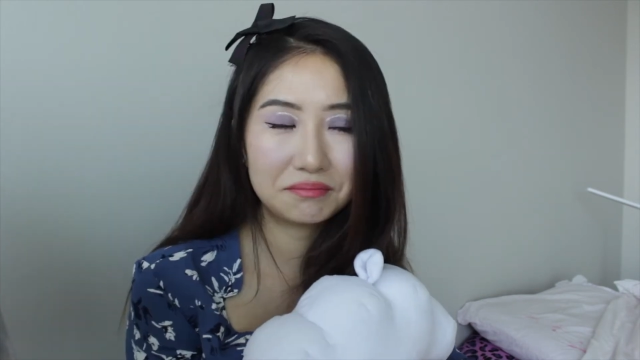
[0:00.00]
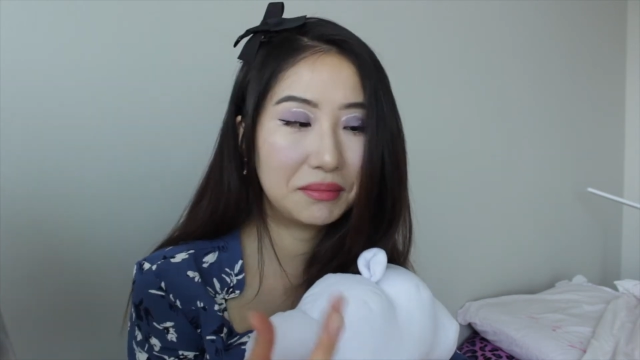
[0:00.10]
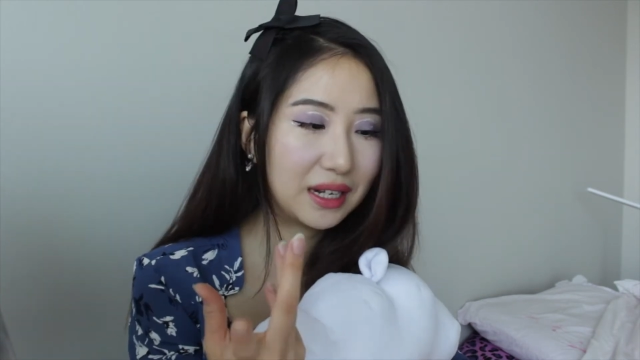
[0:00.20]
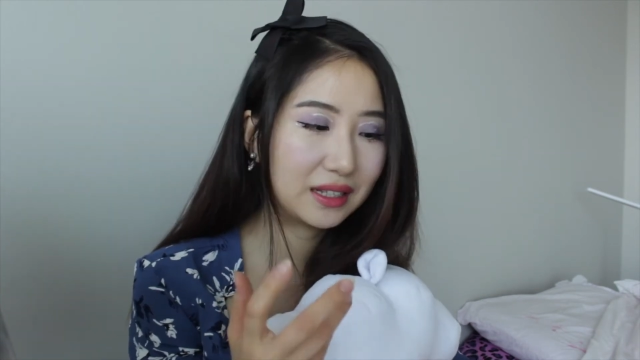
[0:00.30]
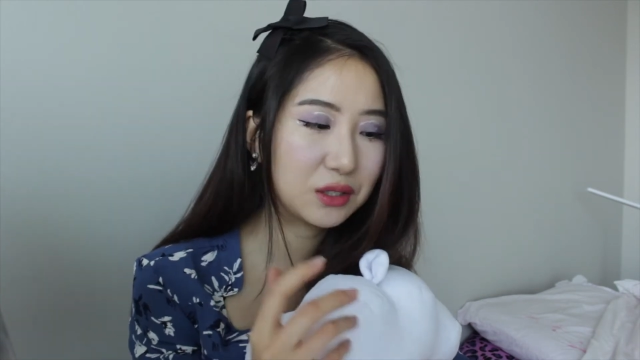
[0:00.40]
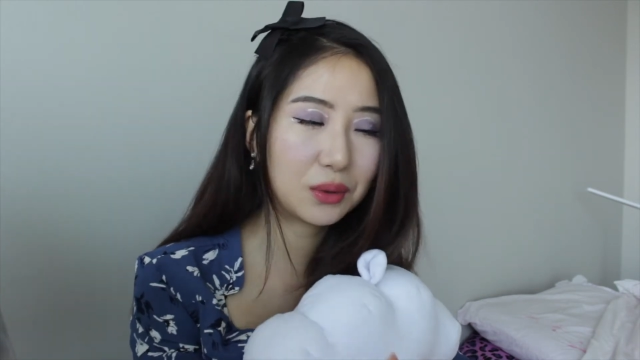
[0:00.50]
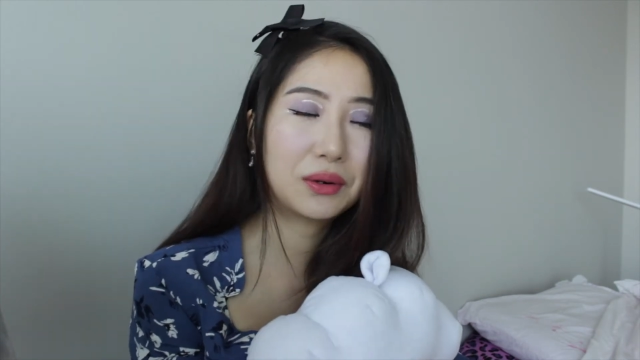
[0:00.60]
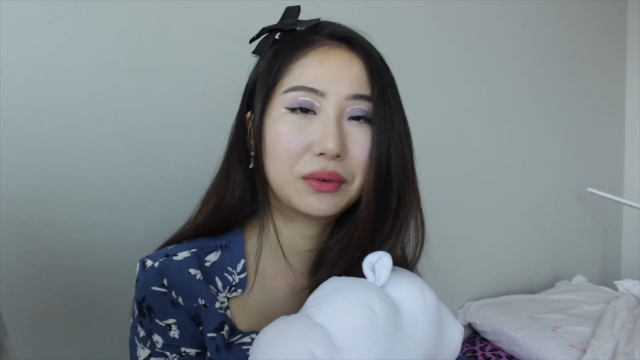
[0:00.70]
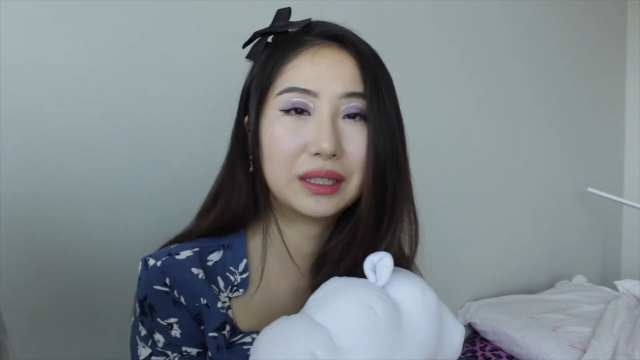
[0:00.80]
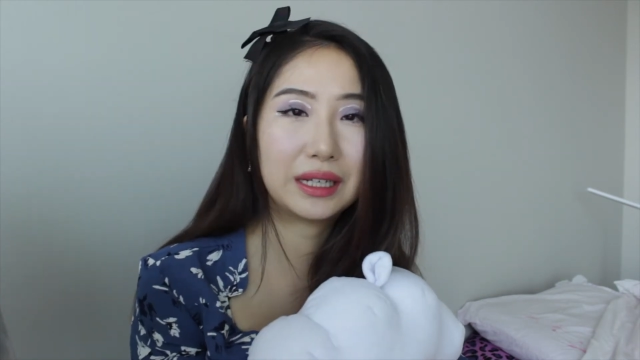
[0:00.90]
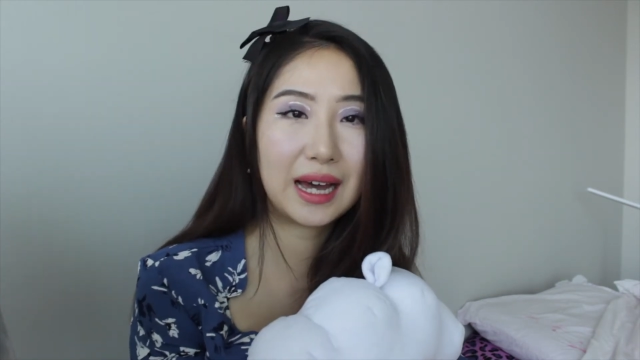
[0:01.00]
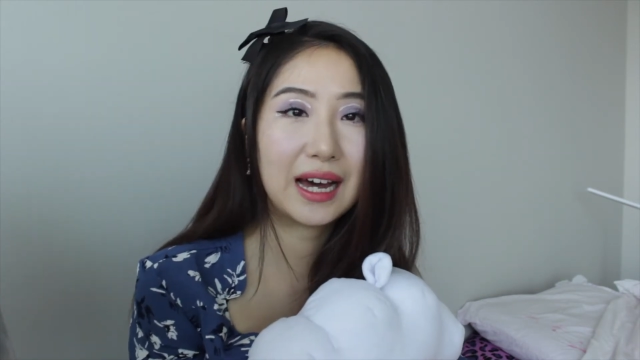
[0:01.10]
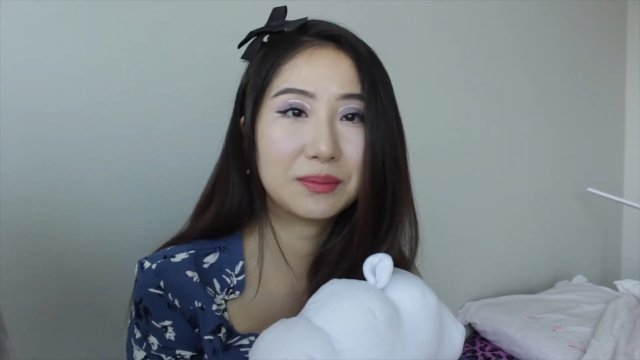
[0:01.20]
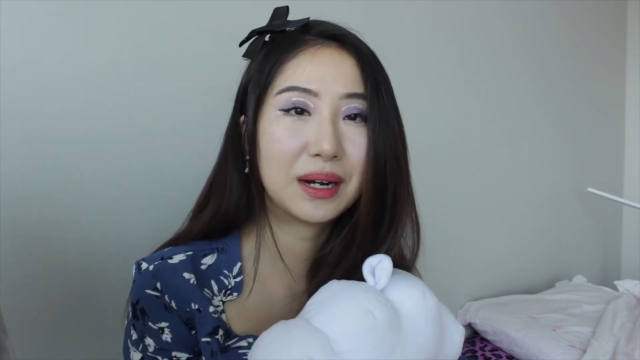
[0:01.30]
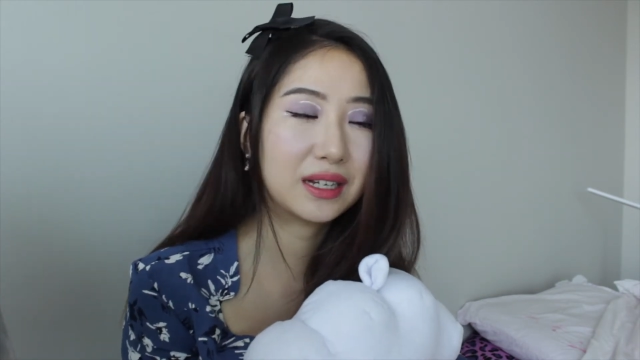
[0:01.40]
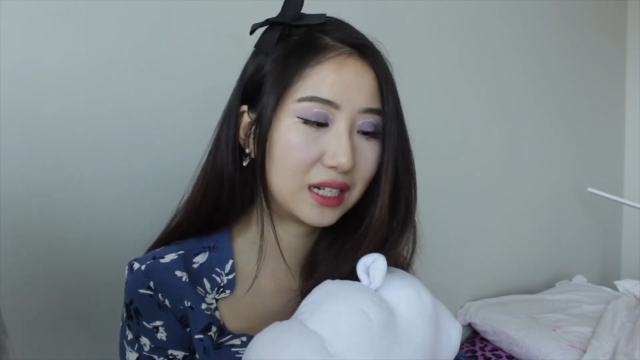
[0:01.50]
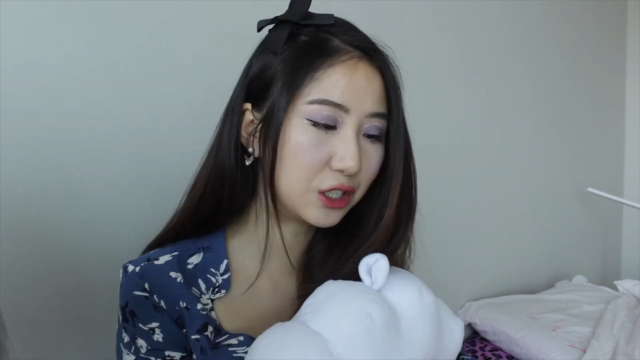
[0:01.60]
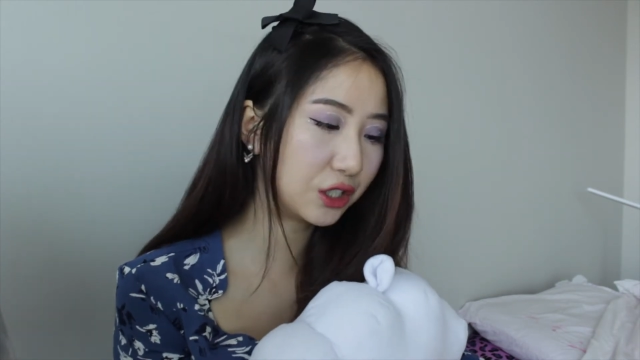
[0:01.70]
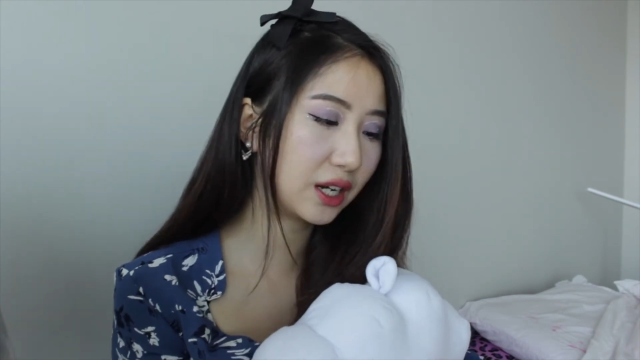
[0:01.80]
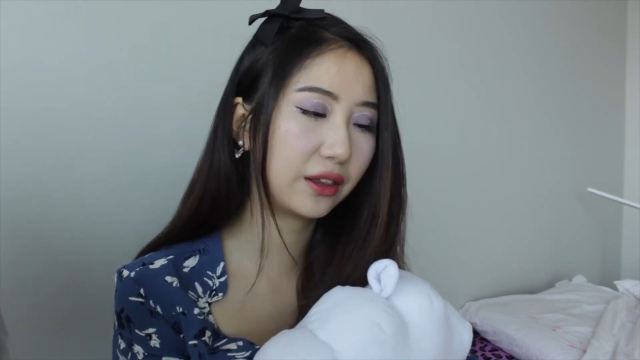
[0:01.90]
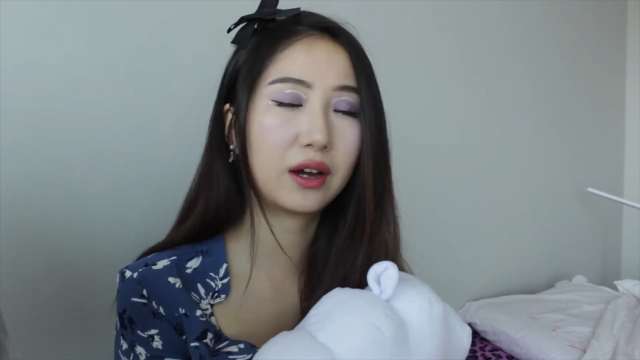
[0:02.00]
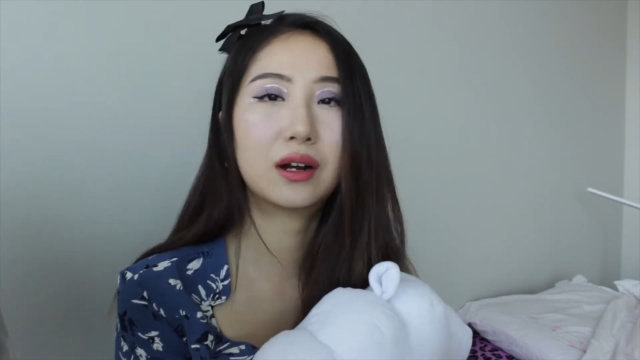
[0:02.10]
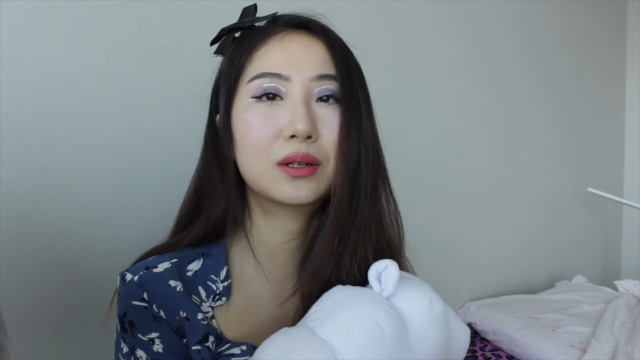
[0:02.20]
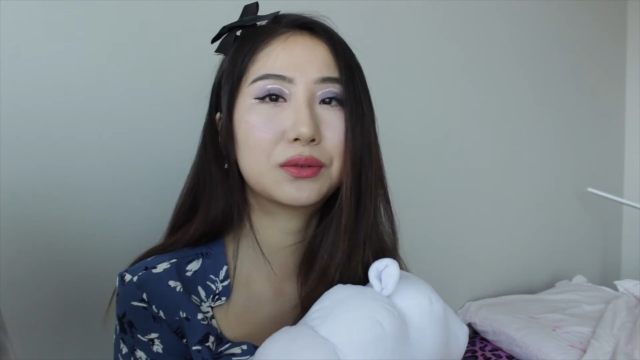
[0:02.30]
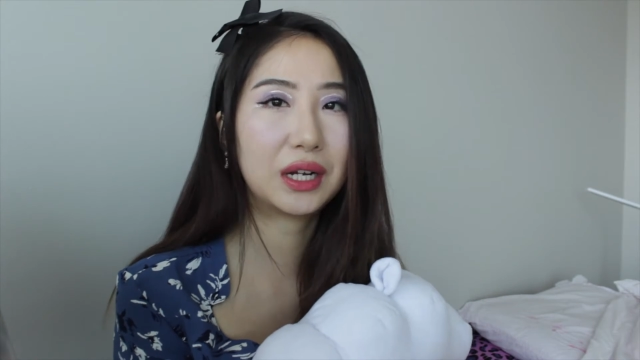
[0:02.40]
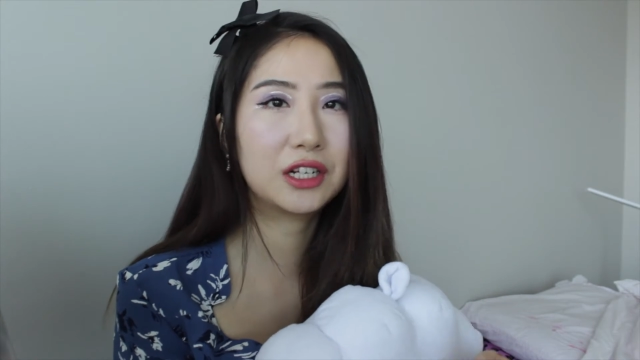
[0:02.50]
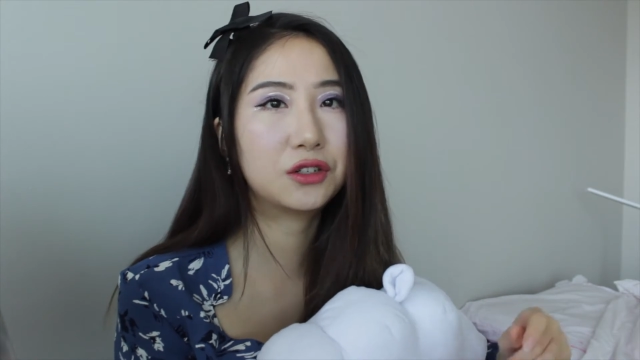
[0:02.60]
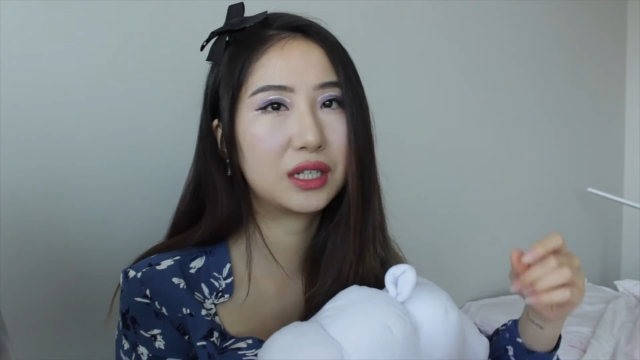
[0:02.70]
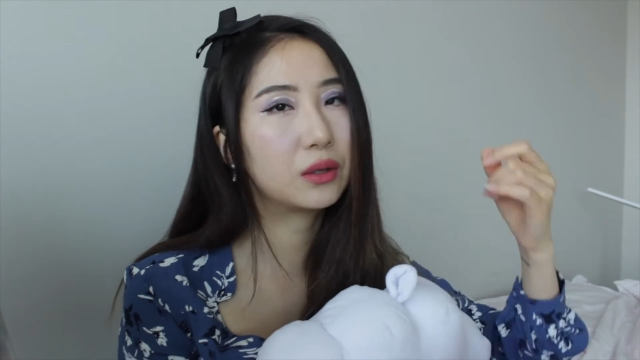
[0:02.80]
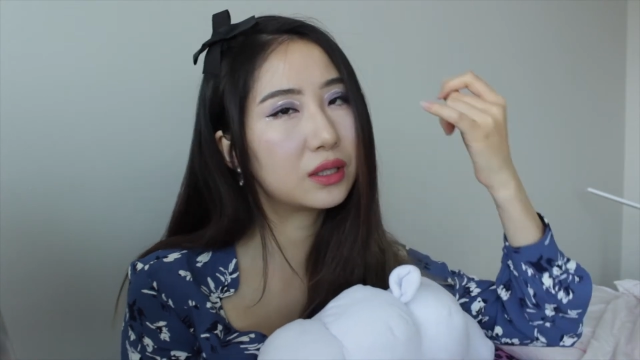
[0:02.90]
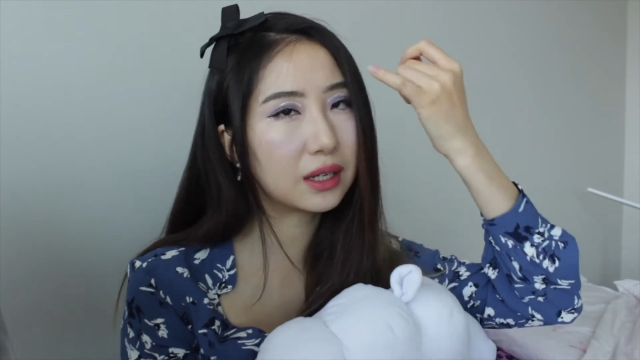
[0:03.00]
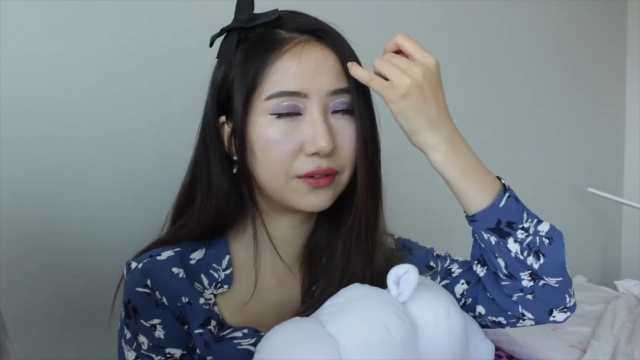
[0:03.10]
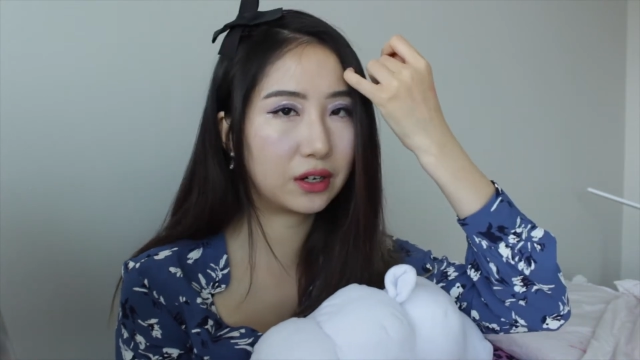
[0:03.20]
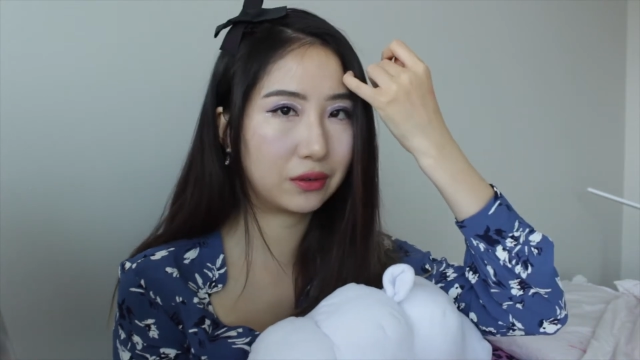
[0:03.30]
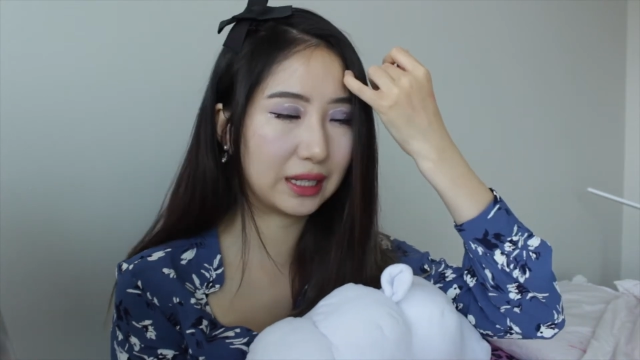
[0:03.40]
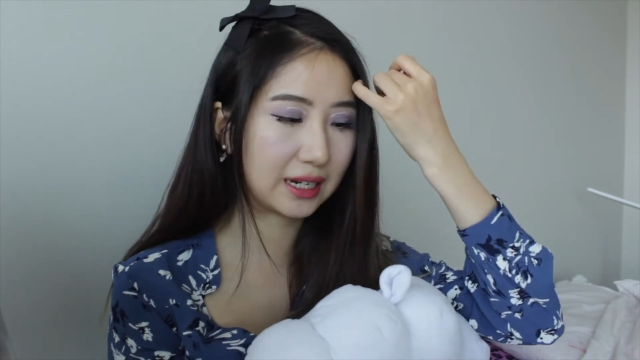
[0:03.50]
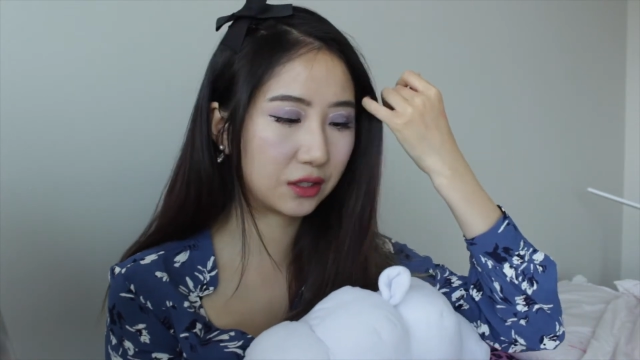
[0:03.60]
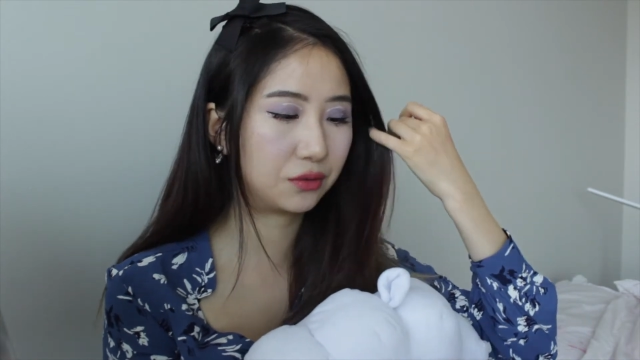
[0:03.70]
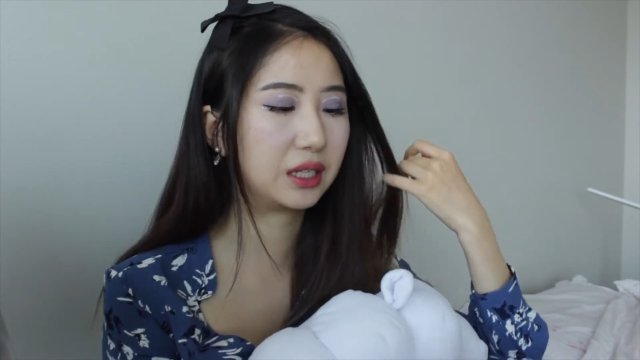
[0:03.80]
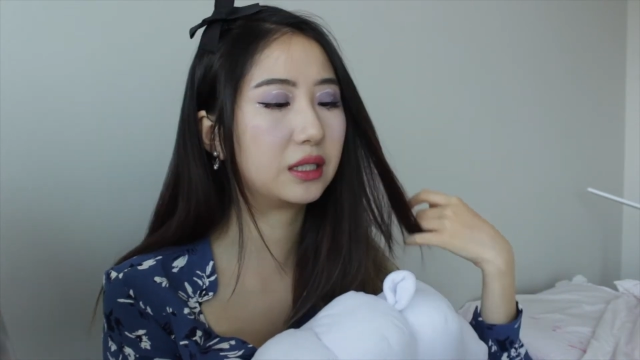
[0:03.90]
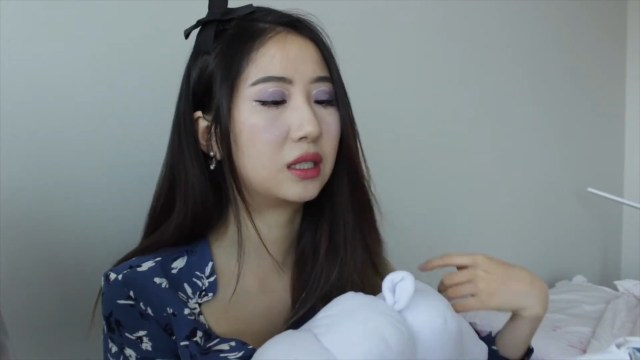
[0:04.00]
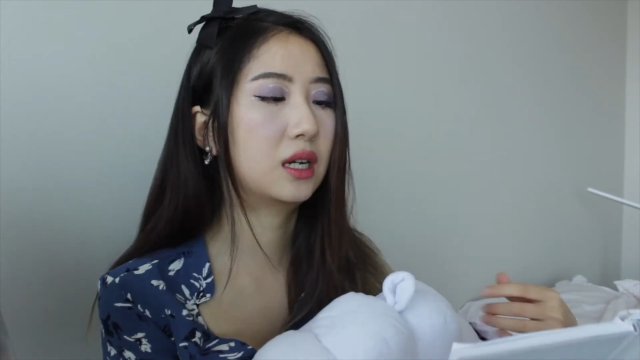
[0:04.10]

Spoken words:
but this one really had my attention. I thought it was interesting. It was like a very relaxed read.